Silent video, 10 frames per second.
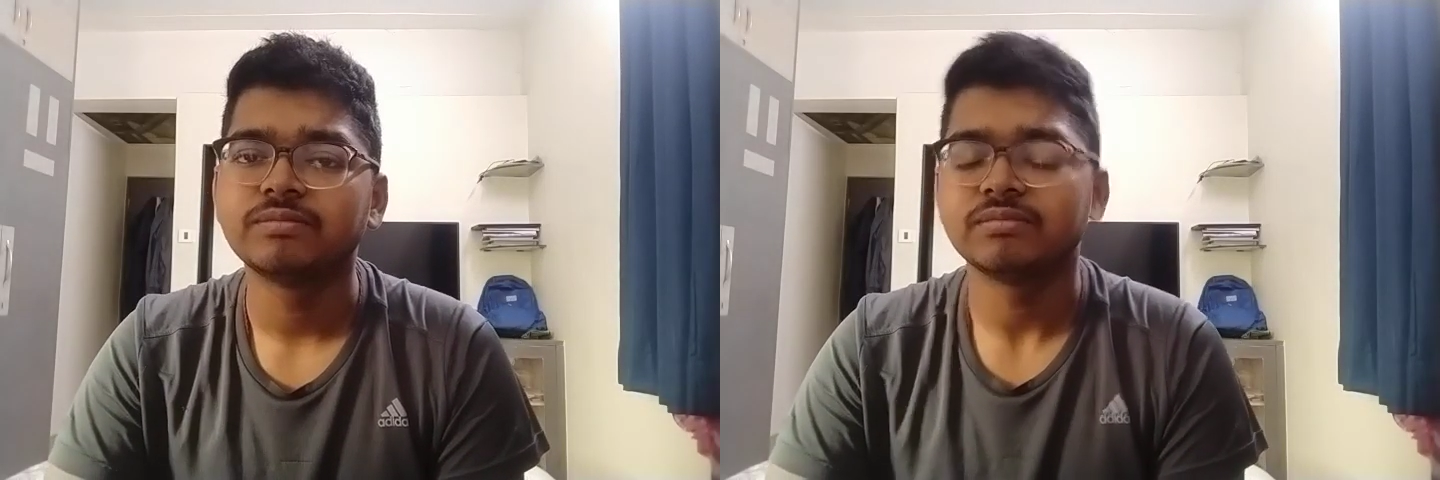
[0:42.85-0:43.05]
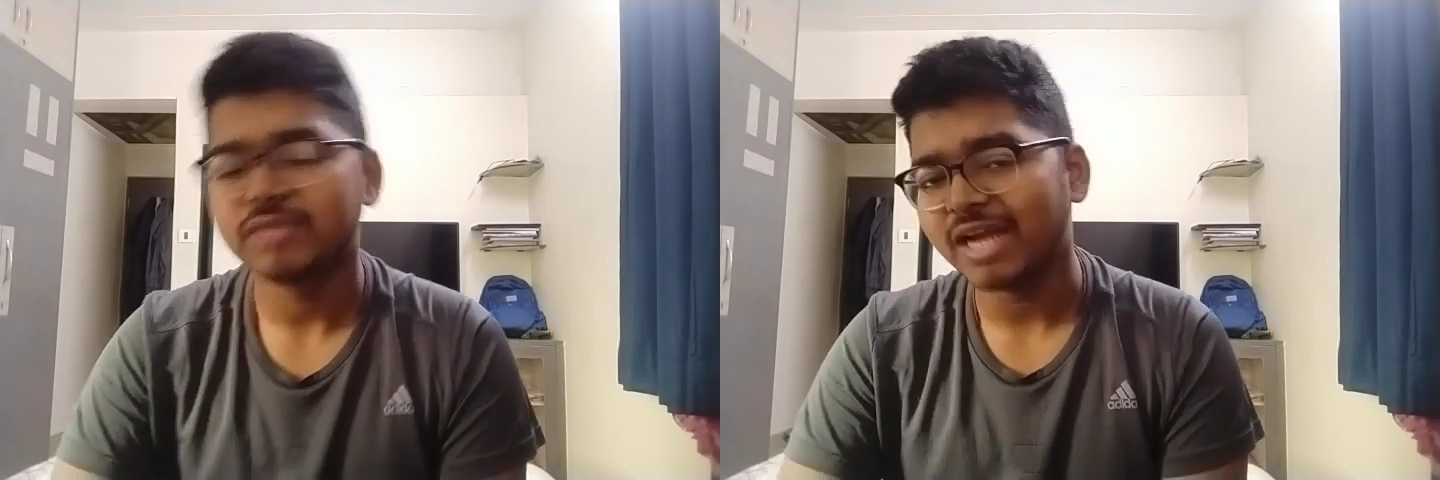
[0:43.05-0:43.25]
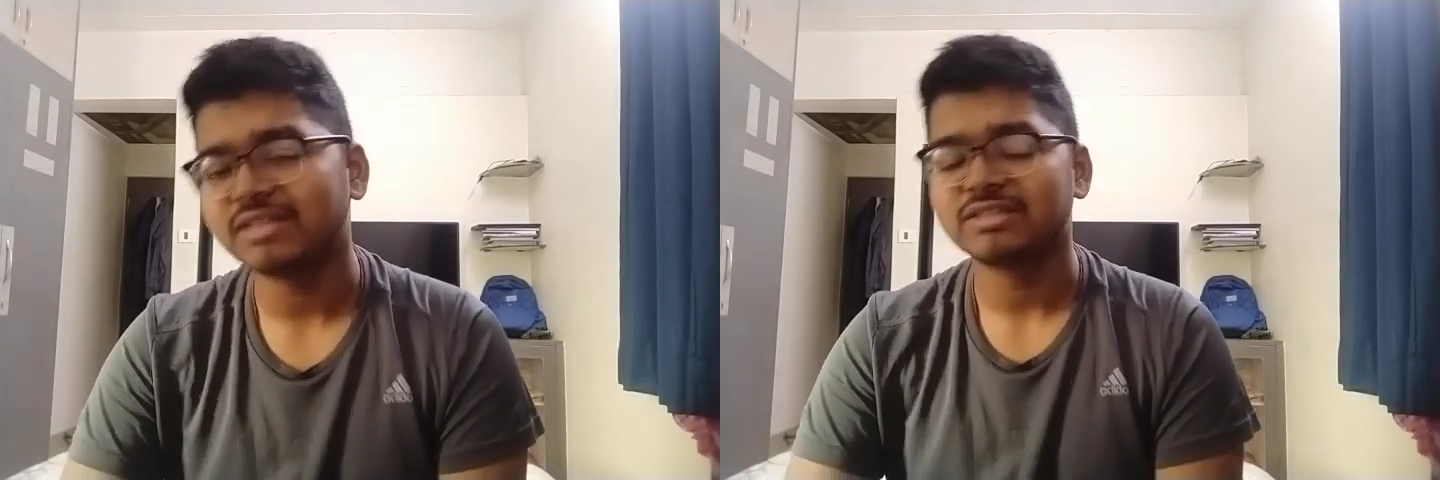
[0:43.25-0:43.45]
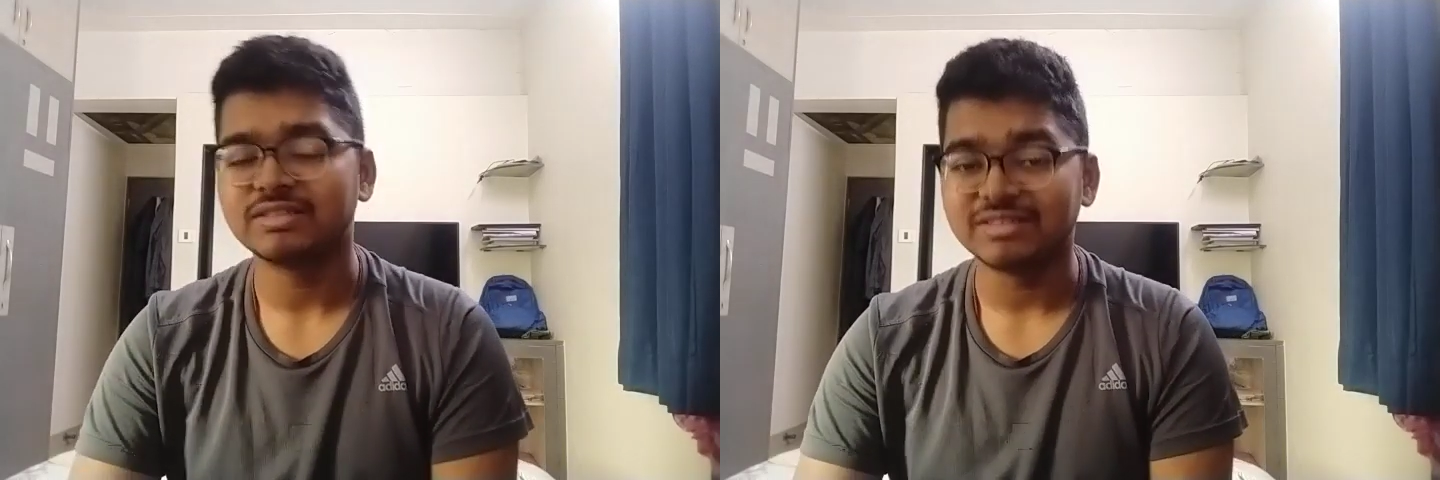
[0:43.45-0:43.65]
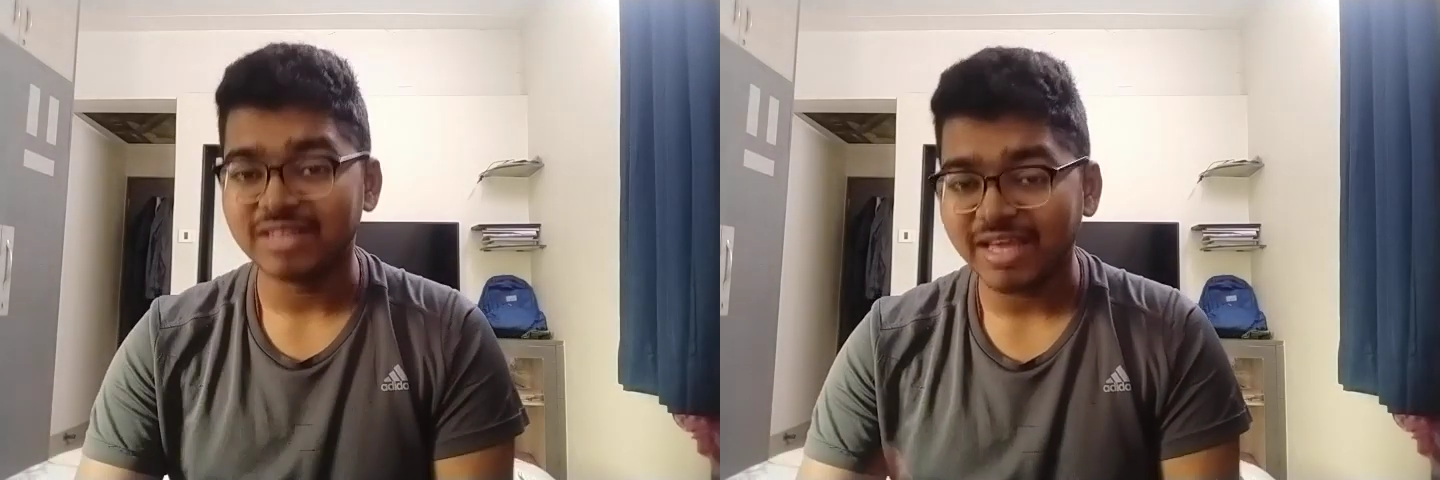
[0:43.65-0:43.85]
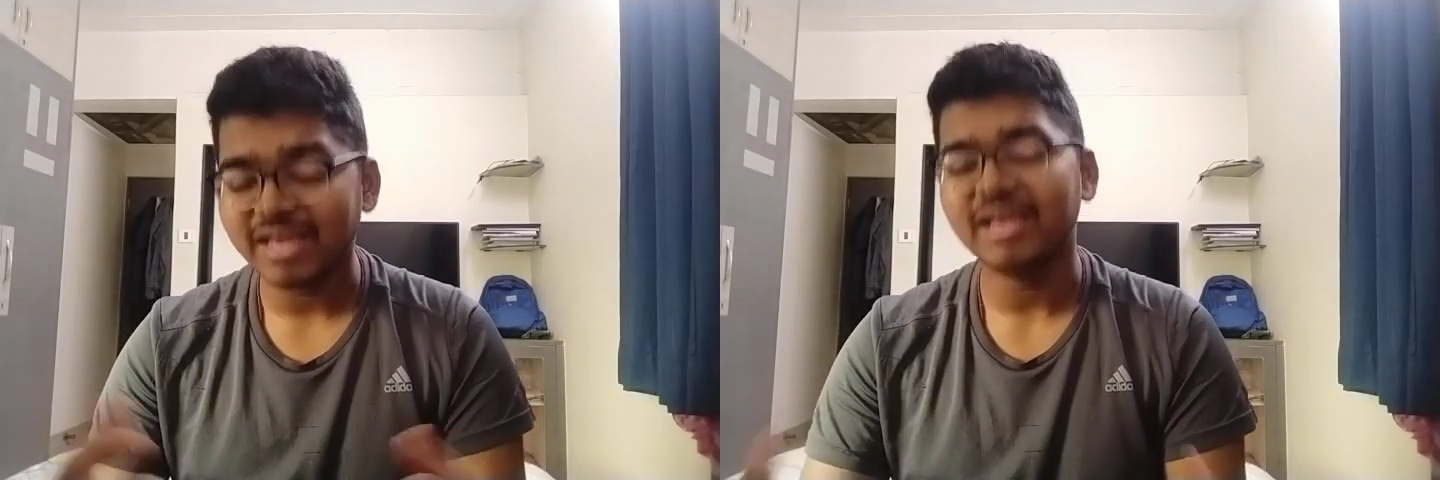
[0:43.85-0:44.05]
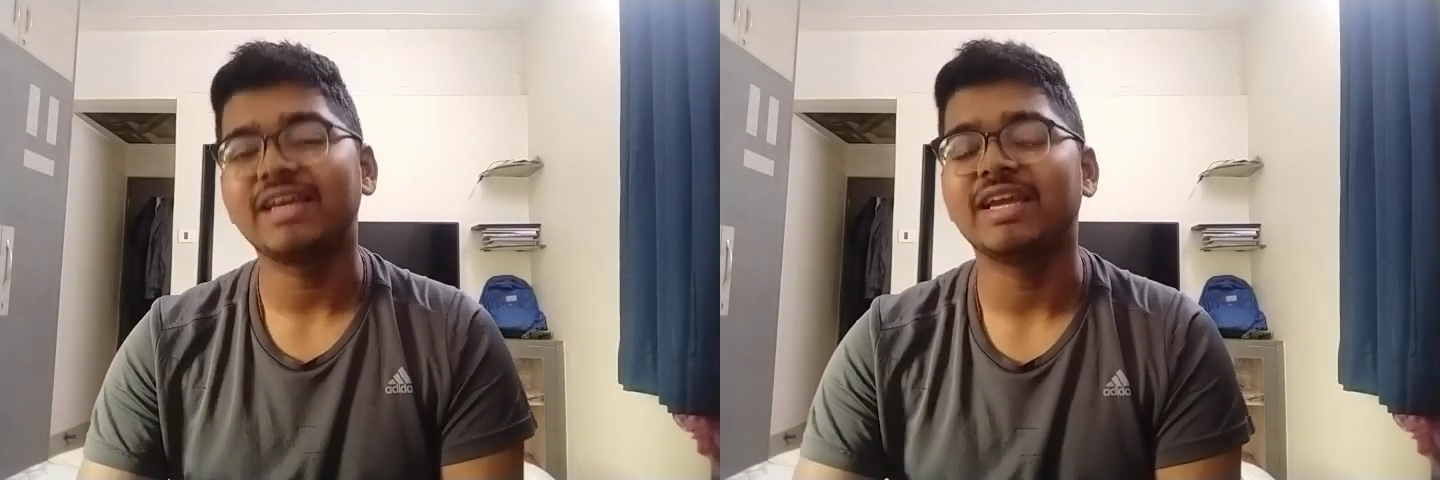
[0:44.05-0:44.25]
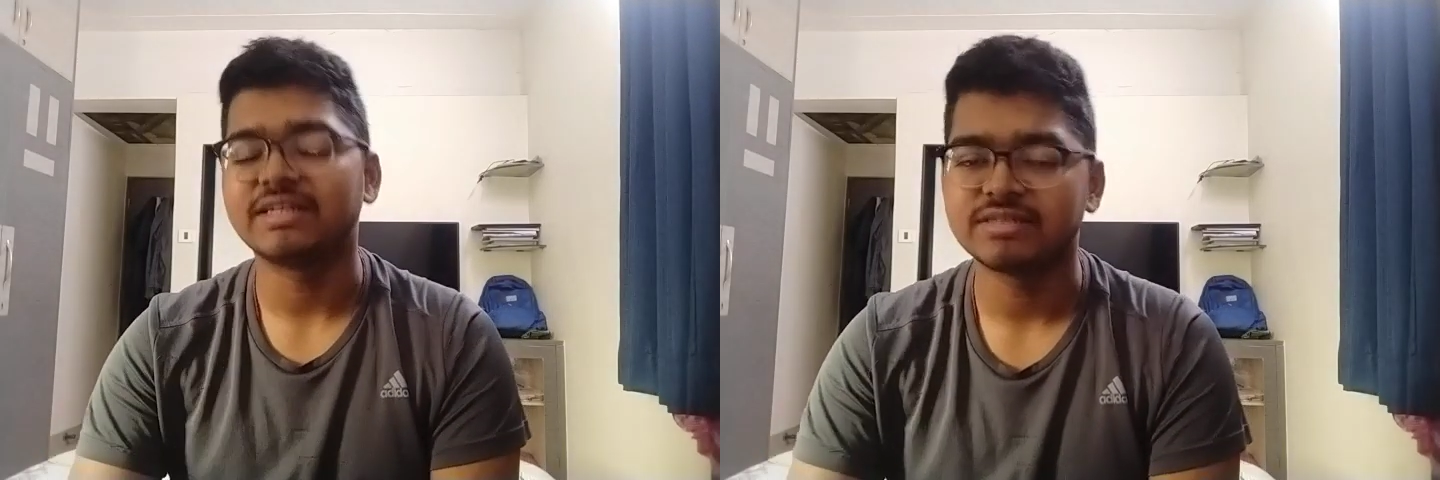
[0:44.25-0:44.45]
that they
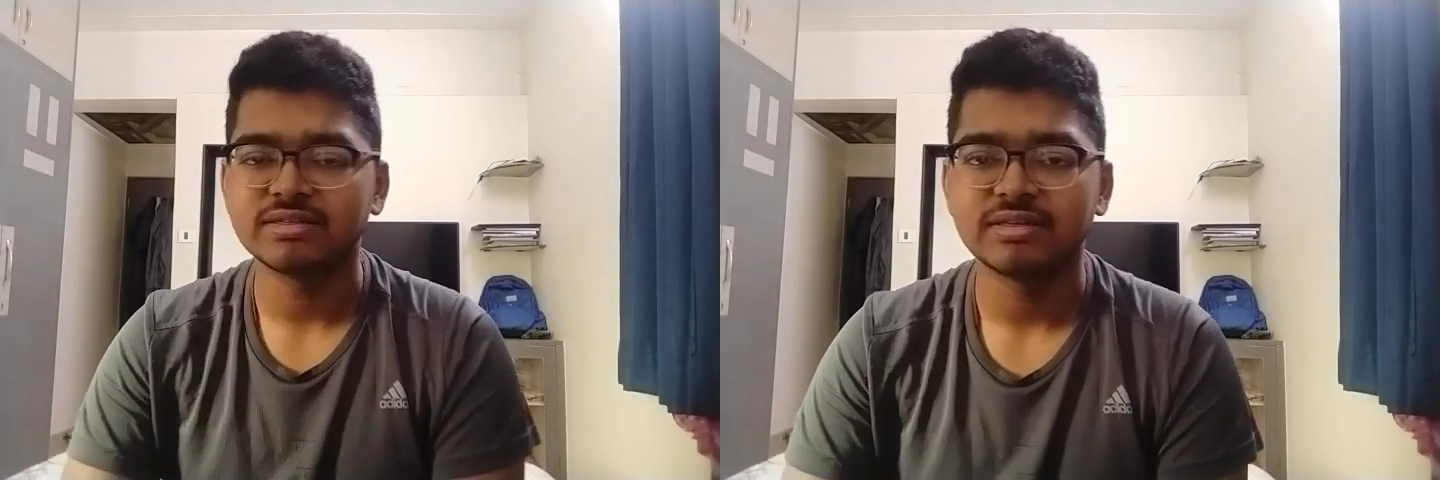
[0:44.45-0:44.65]
get